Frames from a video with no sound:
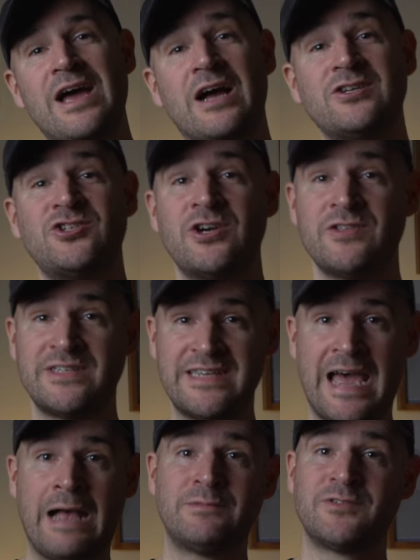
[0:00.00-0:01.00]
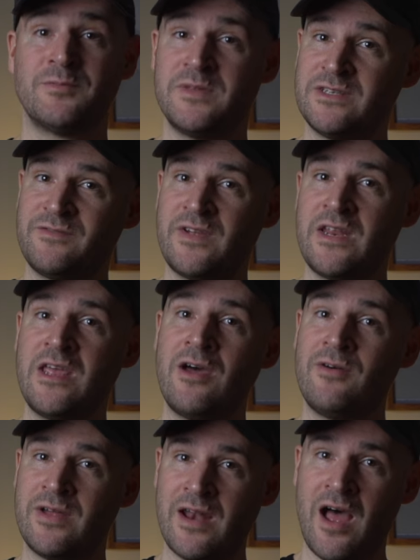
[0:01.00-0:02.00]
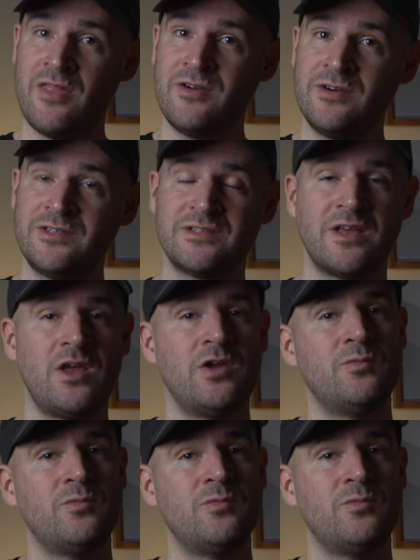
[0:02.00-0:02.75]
I share the tabs from this video and others.